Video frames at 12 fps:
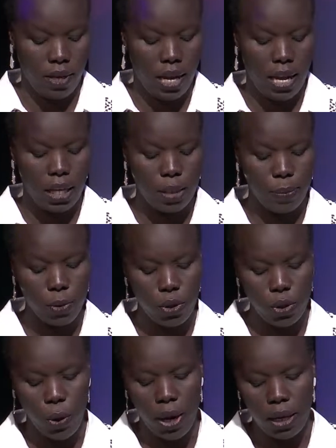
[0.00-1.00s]
And as put
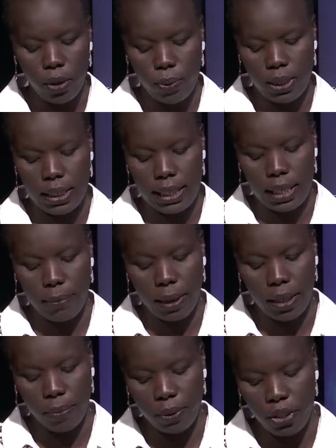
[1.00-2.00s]
so eloquently by
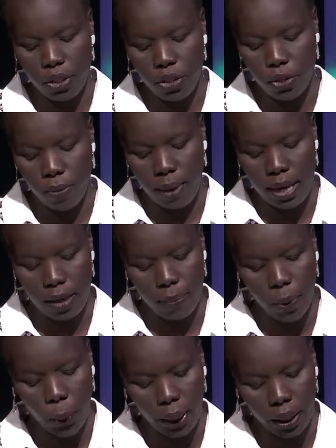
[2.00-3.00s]
the British Somali
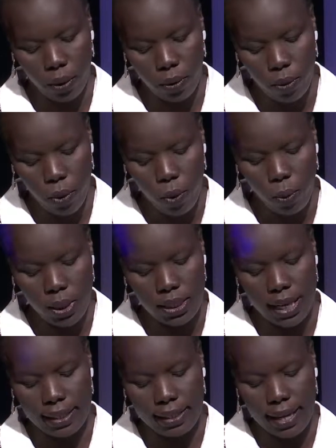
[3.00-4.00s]
poet,
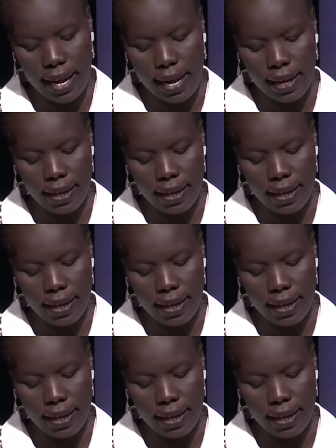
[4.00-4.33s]
Wassan Shai,